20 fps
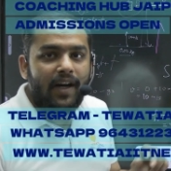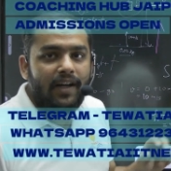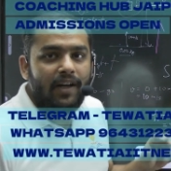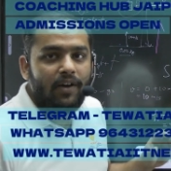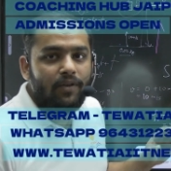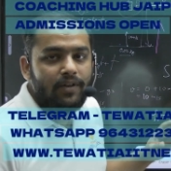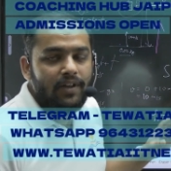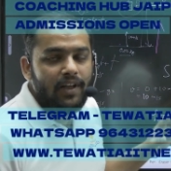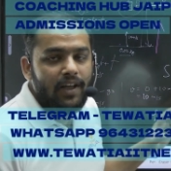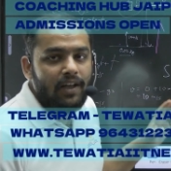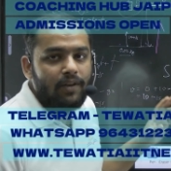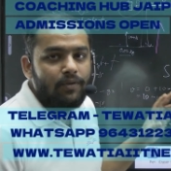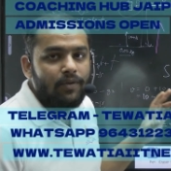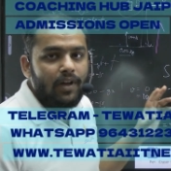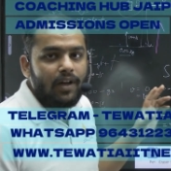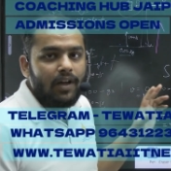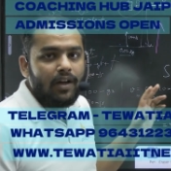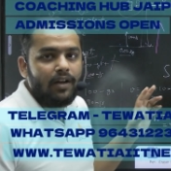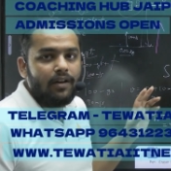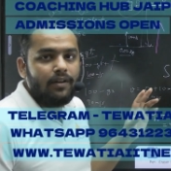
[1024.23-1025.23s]
out the
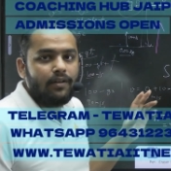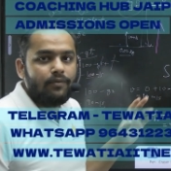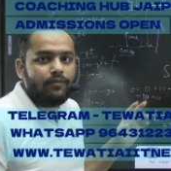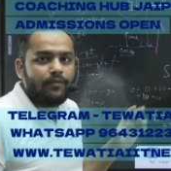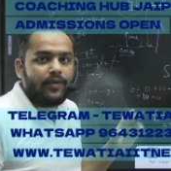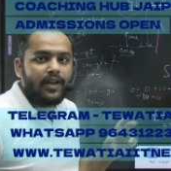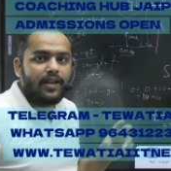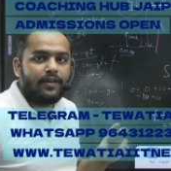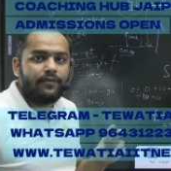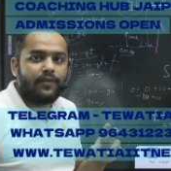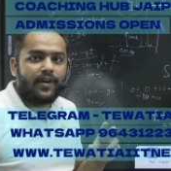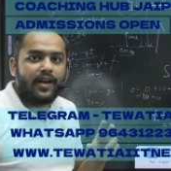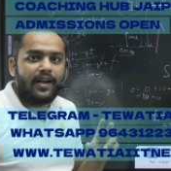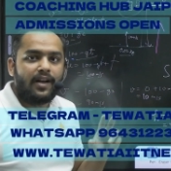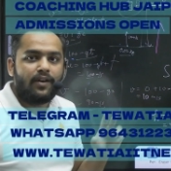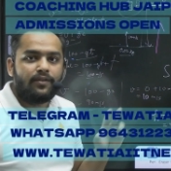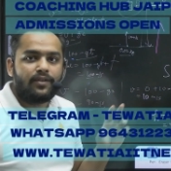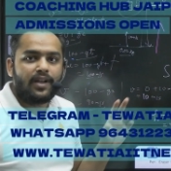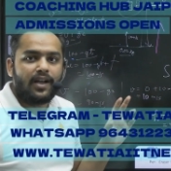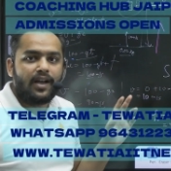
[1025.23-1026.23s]
uh, we can find
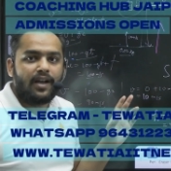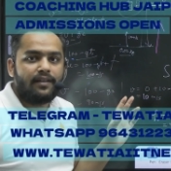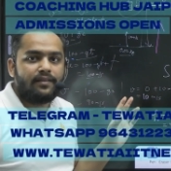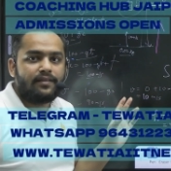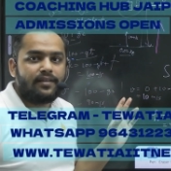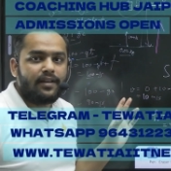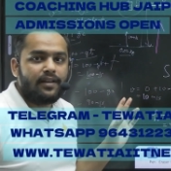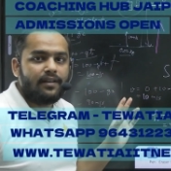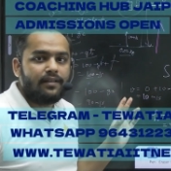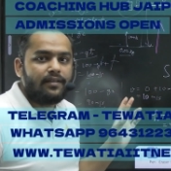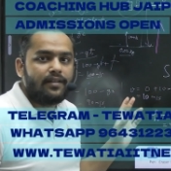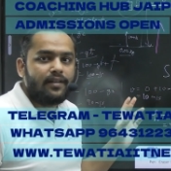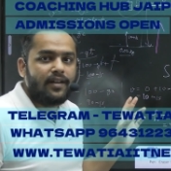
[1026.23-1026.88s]
out the answers